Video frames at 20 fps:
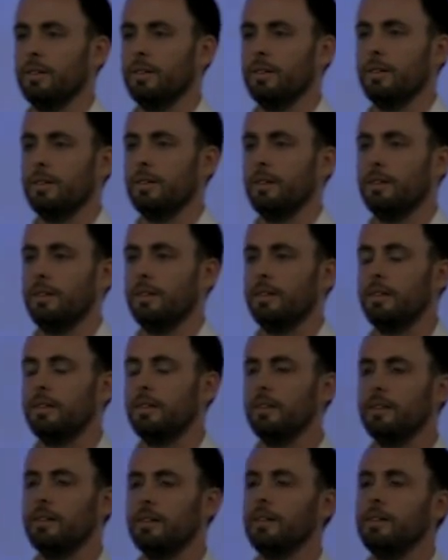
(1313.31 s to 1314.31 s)

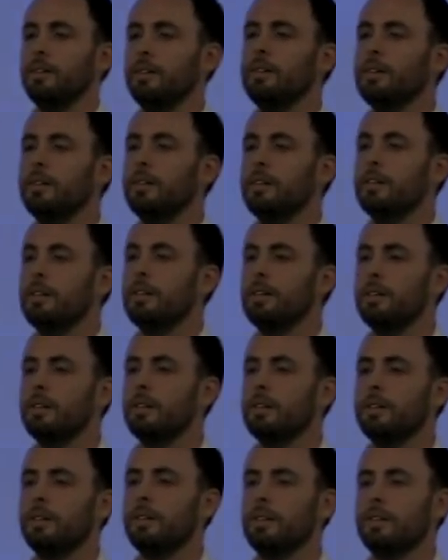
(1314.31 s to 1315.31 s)

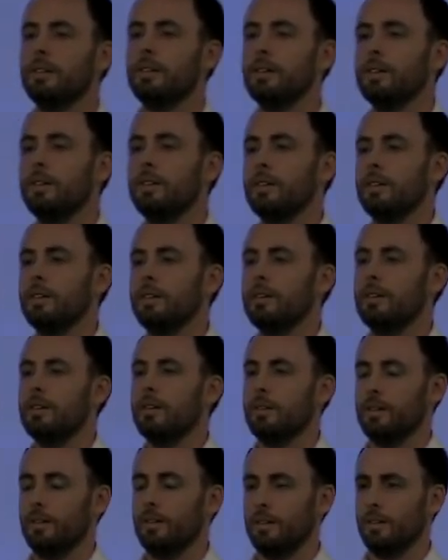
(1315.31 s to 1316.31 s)

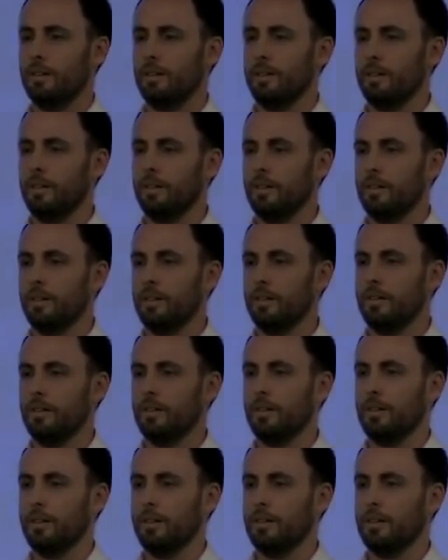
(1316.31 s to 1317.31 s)

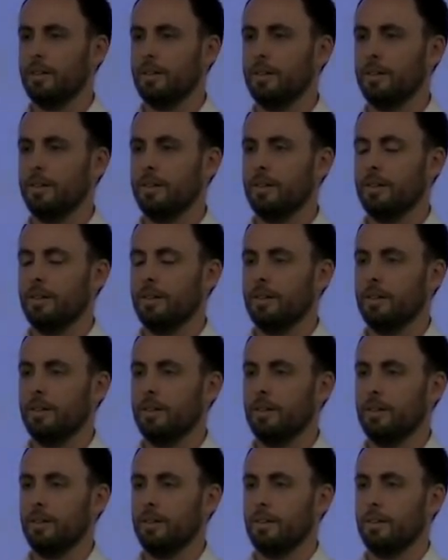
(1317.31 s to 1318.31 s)

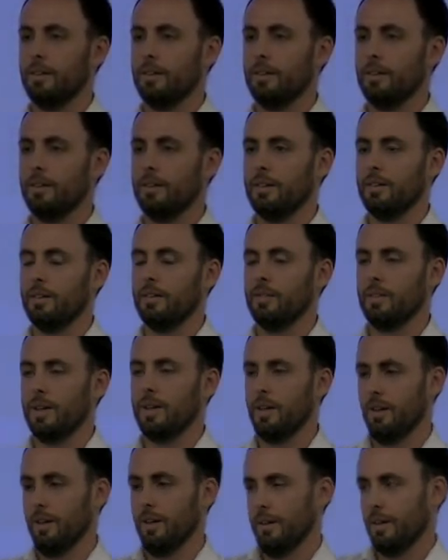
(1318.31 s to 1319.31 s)

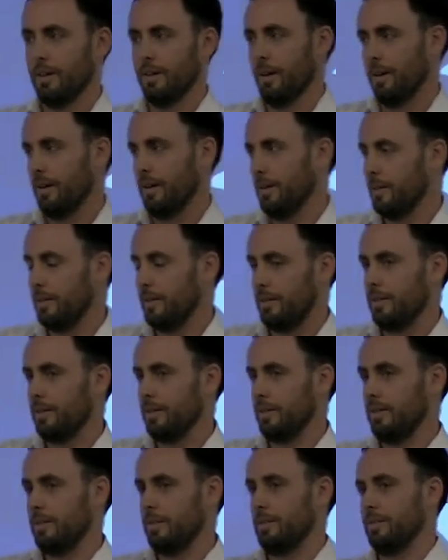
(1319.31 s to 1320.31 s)

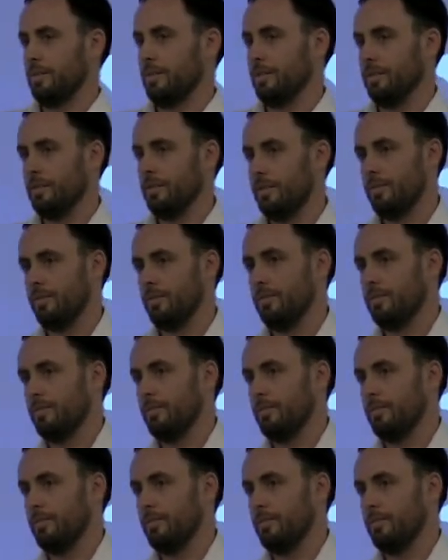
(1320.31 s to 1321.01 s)
[no speech]